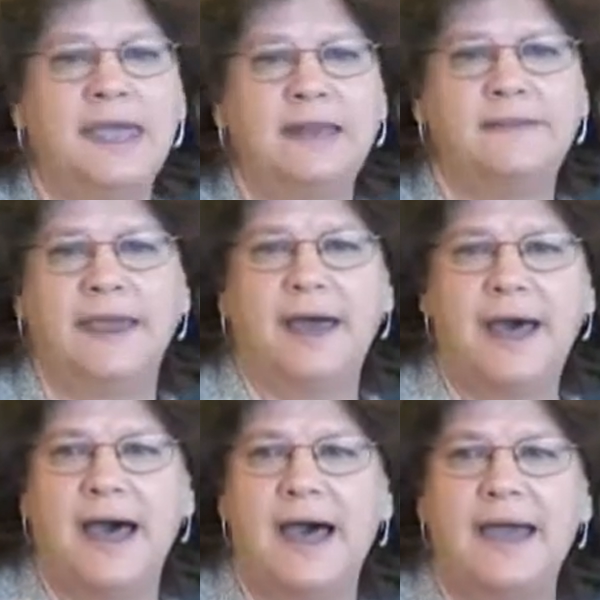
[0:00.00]
It is a
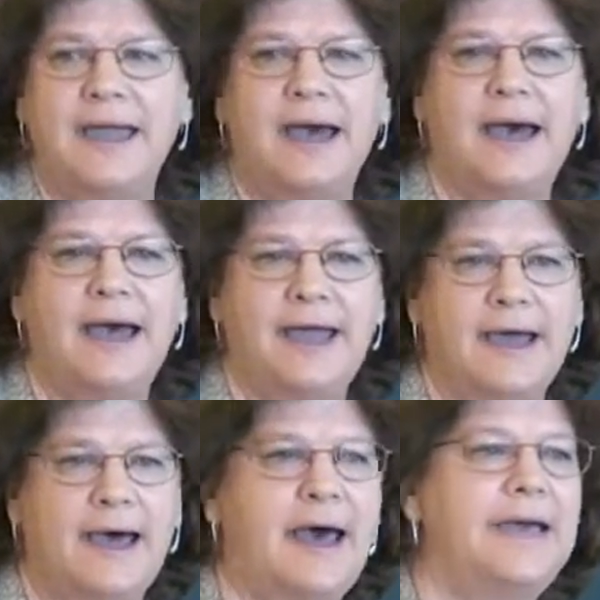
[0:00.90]

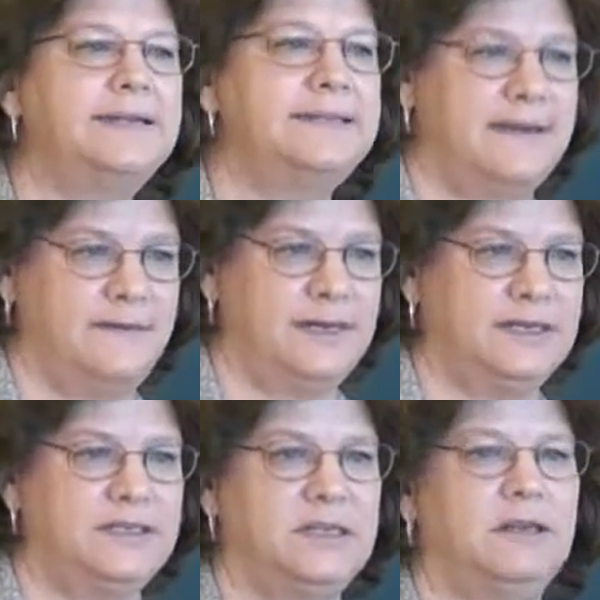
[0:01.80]
high
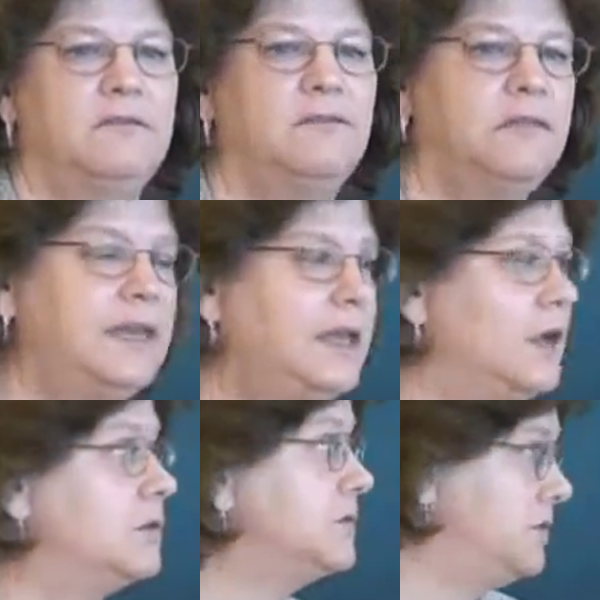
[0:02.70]
definition
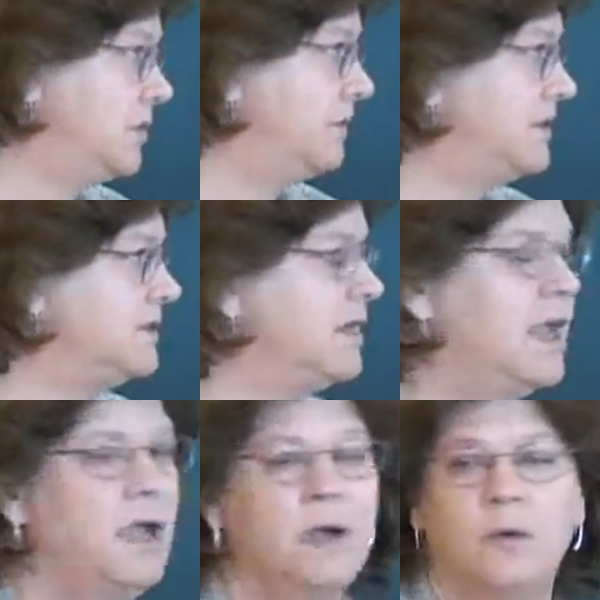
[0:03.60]
video service
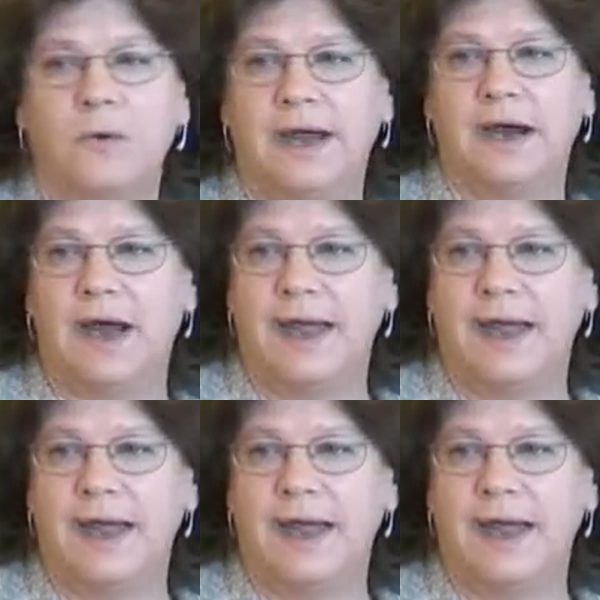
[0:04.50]
where